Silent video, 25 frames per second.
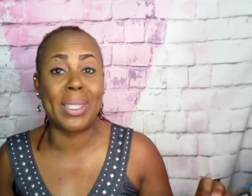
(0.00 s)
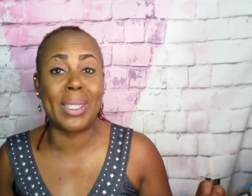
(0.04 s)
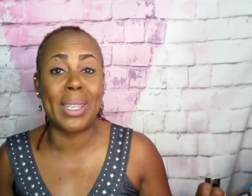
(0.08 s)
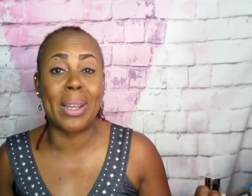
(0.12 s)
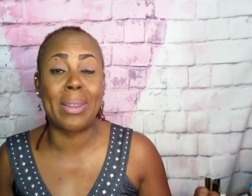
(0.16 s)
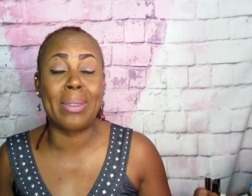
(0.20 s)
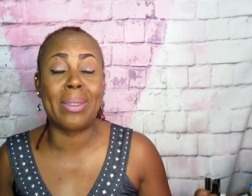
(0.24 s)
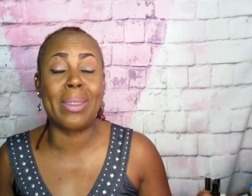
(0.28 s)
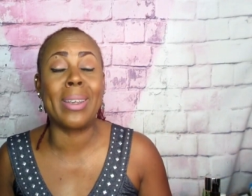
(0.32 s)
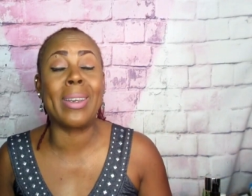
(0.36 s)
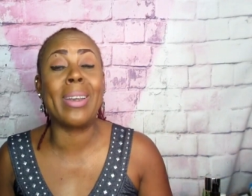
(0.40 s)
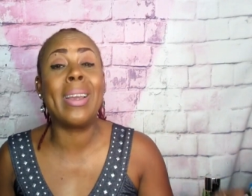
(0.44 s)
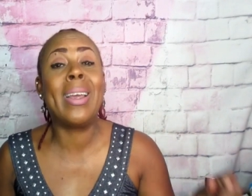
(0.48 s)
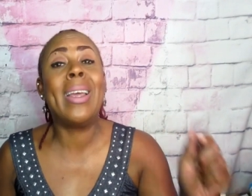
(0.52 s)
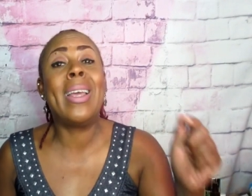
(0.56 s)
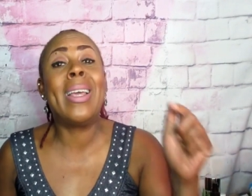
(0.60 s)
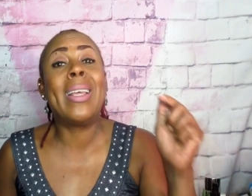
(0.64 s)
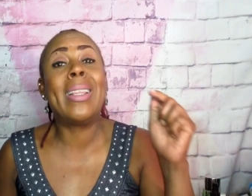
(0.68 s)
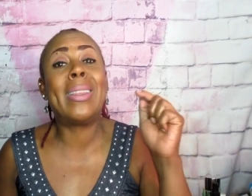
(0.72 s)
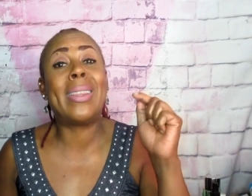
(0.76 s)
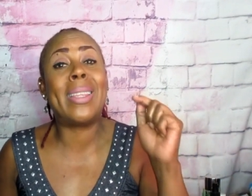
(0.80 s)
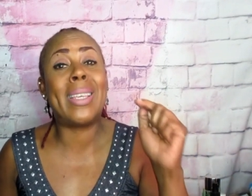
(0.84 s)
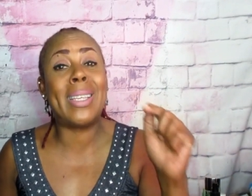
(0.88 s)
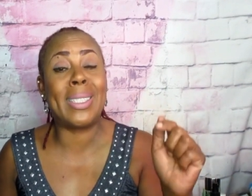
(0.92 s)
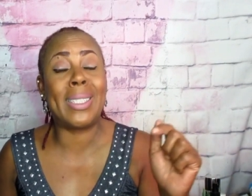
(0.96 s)
this out there.
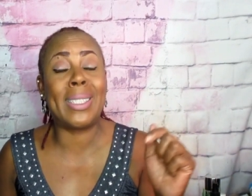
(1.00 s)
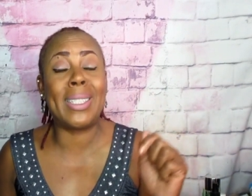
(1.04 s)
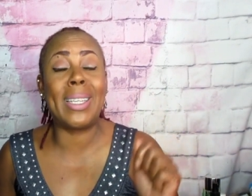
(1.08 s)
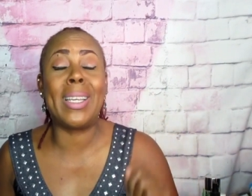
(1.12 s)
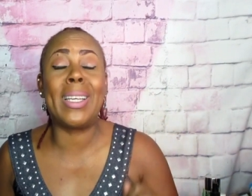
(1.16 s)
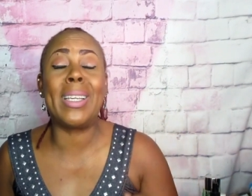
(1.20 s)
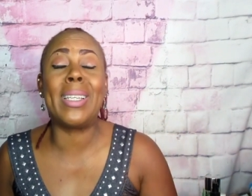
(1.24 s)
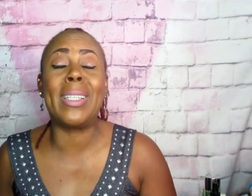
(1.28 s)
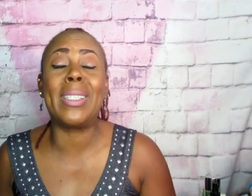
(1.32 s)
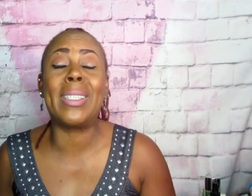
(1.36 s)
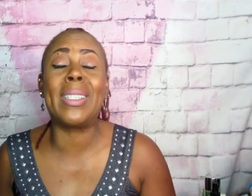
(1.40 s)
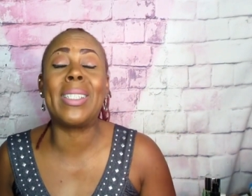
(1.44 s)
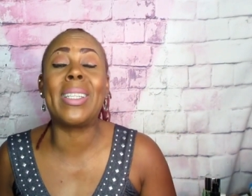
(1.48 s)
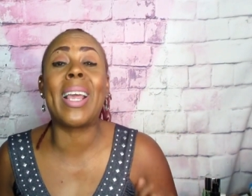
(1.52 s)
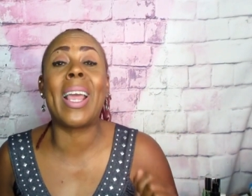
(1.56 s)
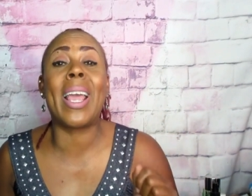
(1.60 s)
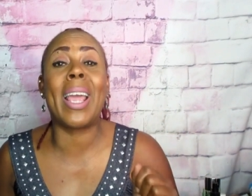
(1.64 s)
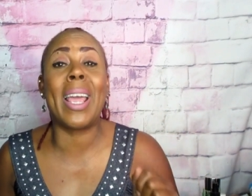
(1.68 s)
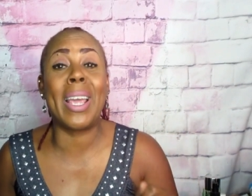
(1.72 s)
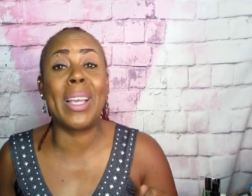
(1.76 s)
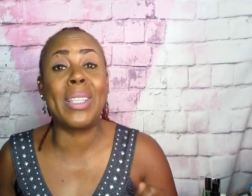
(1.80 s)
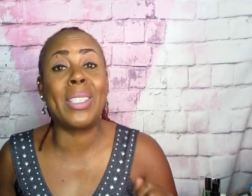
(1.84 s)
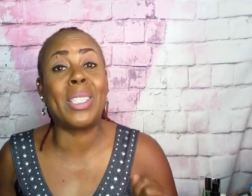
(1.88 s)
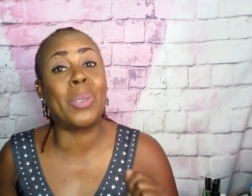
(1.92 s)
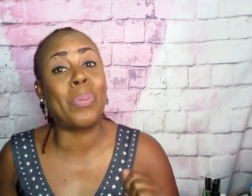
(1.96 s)
This is
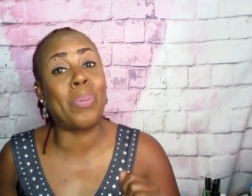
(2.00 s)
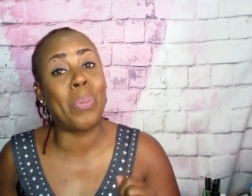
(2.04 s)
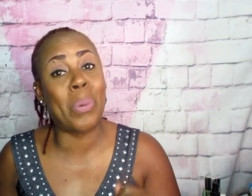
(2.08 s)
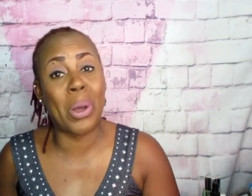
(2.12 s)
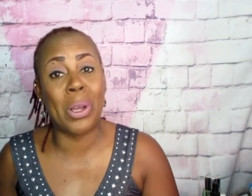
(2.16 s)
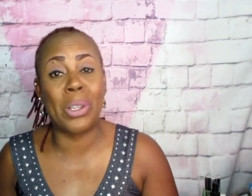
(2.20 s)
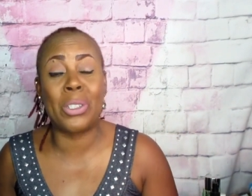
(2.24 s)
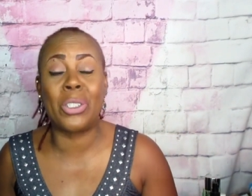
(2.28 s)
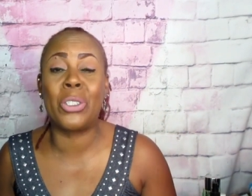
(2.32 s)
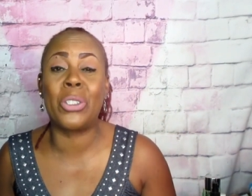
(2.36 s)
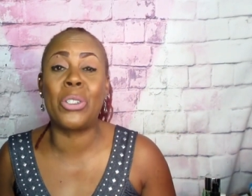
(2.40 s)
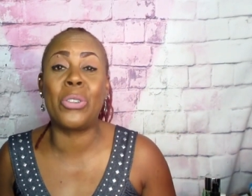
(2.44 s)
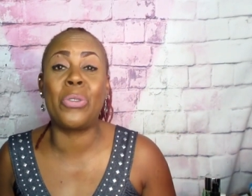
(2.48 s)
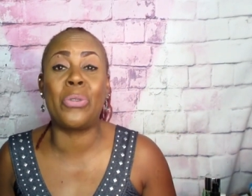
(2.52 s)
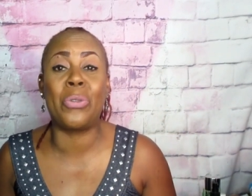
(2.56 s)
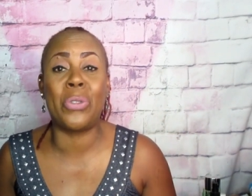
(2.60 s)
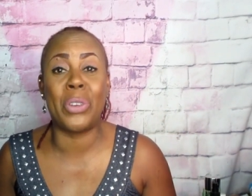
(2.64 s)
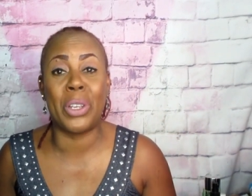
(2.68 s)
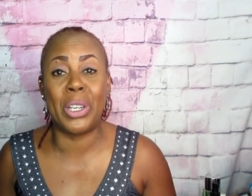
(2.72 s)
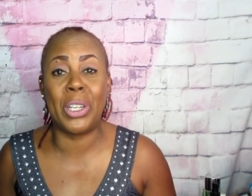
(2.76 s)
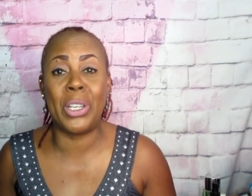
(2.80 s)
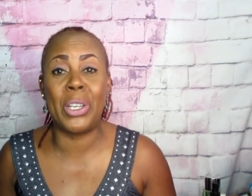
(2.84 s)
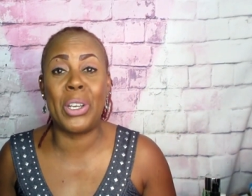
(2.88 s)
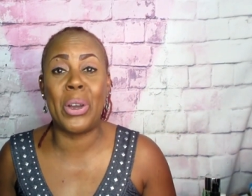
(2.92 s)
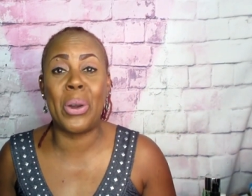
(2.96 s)
a sponsored
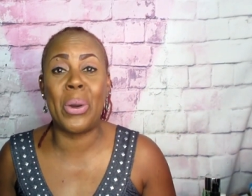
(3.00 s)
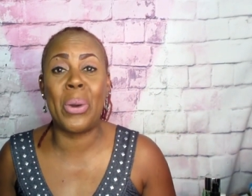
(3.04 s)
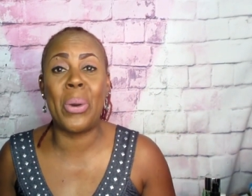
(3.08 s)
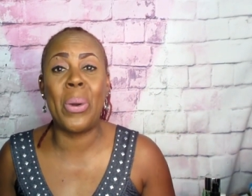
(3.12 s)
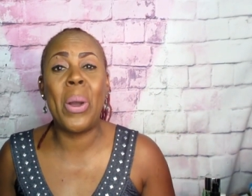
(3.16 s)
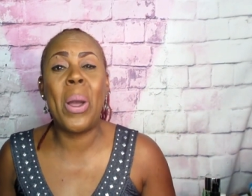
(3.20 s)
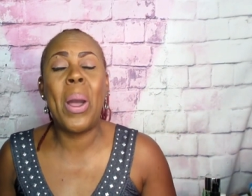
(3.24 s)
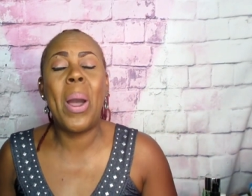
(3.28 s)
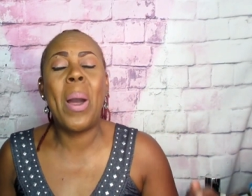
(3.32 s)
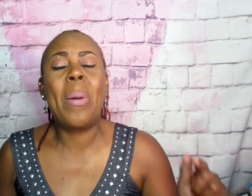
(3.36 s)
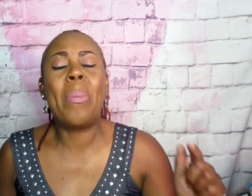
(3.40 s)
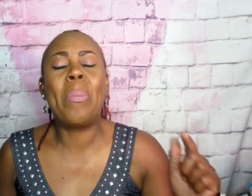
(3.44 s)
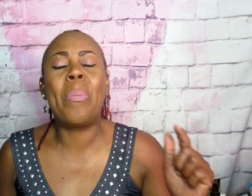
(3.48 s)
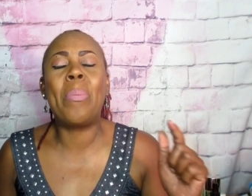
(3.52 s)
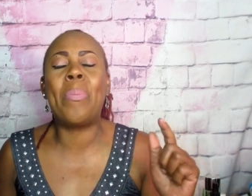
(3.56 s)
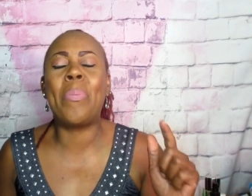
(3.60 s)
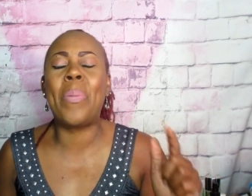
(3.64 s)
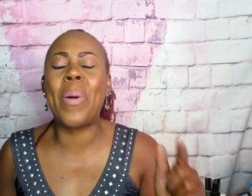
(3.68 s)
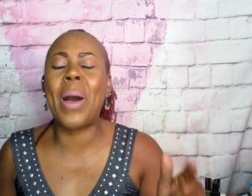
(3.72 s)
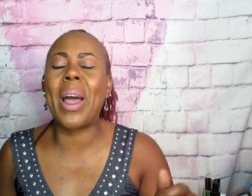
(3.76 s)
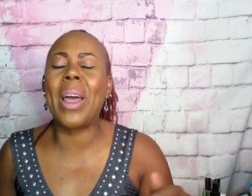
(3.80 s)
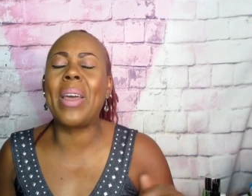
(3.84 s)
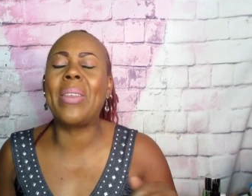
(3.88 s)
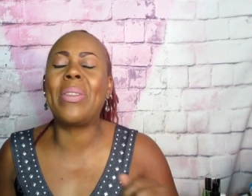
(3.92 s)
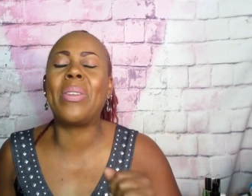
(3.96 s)
video
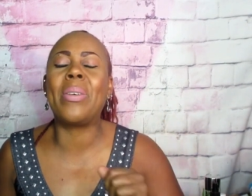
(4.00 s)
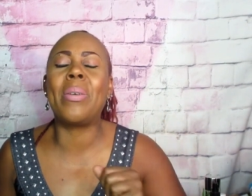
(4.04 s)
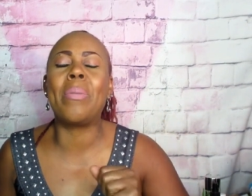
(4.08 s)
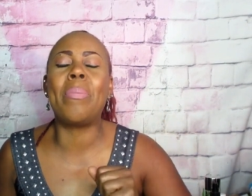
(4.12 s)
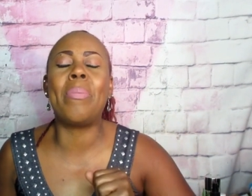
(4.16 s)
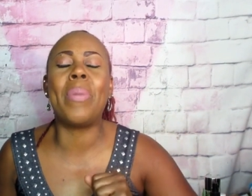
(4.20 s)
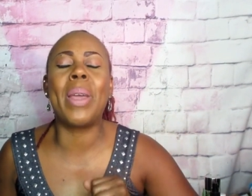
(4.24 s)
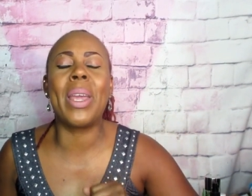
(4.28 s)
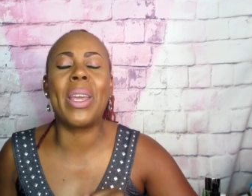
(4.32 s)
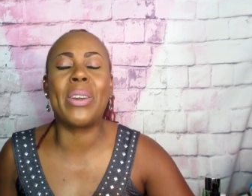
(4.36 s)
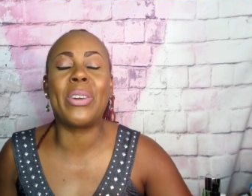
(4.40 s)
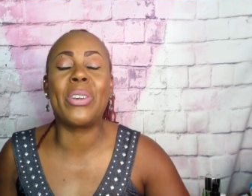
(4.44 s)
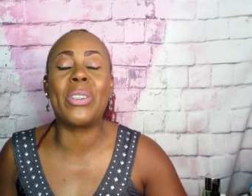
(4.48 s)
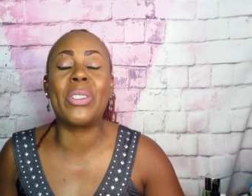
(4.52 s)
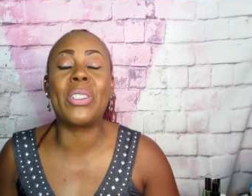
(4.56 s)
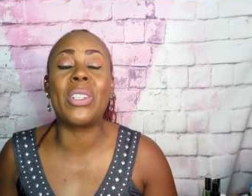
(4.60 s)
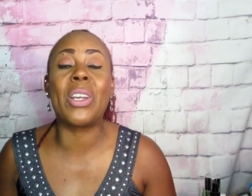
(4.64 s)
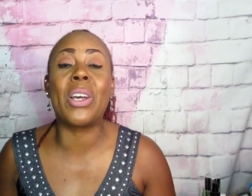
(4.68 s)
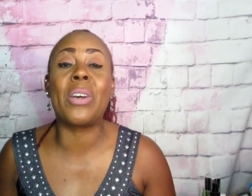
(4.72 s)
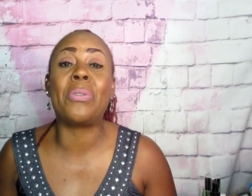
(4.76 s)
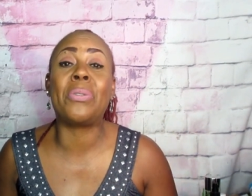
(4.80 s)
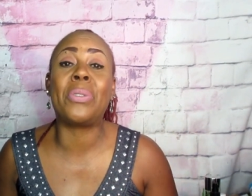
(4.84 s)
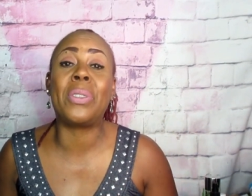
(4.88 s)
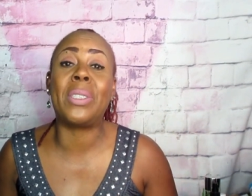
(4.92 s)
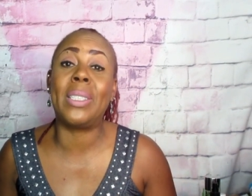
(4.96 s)
by the makers
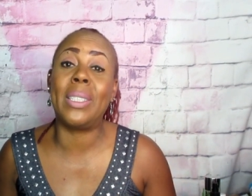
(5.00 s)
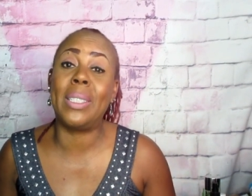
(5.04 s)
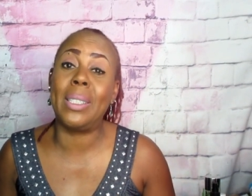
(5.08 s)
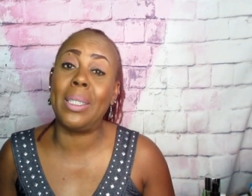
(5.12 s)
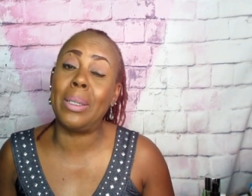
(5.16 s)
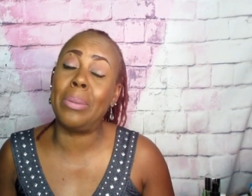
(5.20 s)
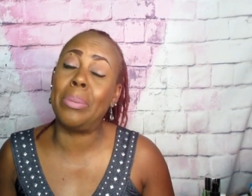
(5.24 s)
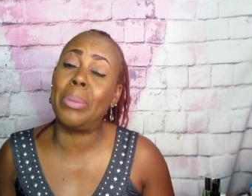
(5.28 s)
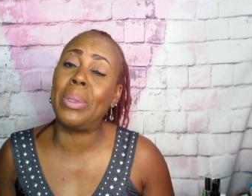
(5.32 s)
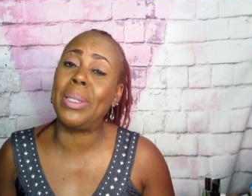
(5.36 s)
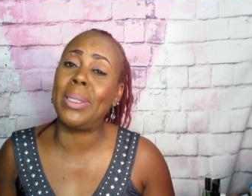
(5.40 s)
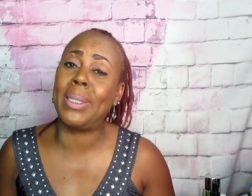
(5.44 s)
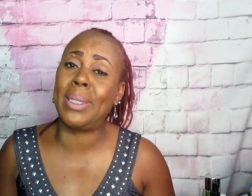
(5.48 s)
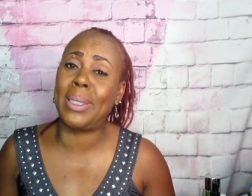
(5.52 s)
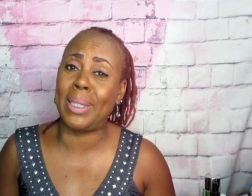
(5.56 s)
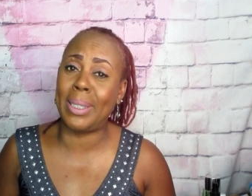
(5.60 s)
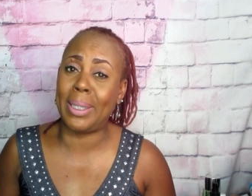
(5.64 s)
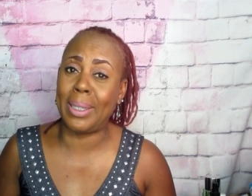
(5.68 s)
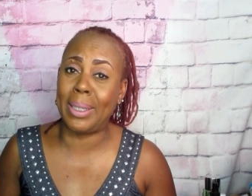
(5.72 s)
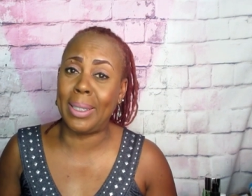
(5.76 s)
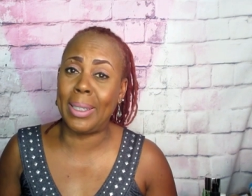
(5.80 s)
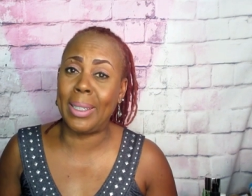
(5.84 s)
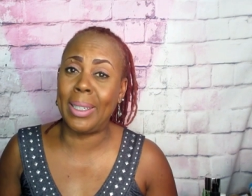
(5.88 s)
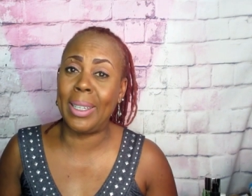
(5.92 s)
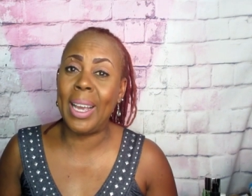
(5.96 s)
of Teami
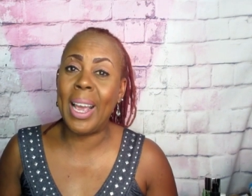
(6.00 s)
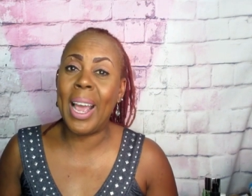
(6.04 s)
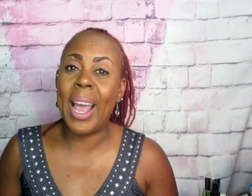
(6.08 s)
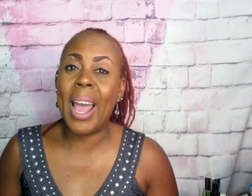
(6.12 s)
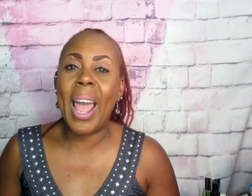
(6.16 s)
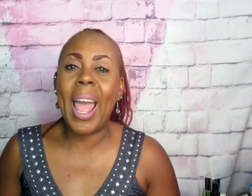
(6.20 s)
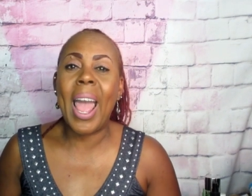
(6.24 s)
Tea,